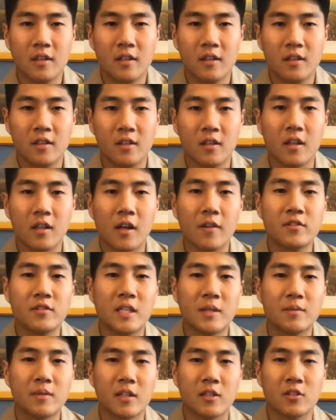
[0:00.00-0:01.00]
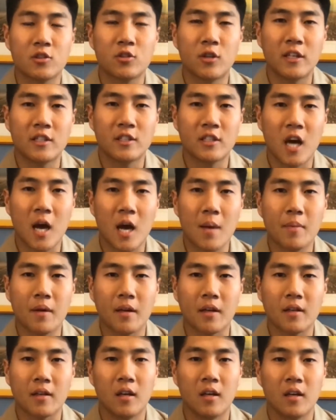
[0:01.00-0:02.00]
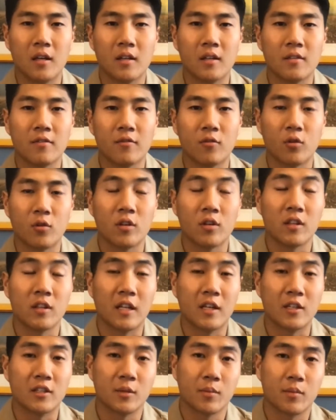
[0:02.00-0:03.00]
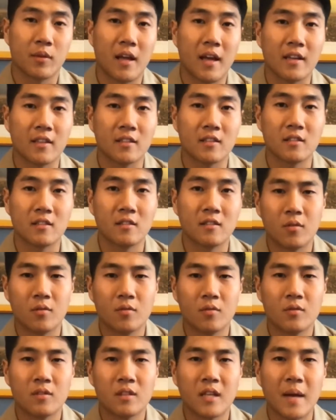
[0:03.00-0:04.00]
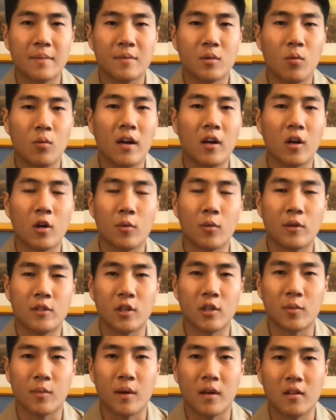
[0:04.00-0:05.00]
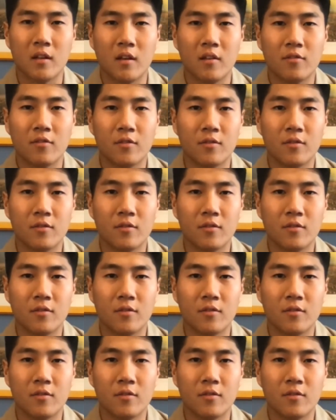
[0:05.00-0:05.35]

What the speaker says: Now, love seems like a strange topic for leadership class. Captain, why are we talking about love?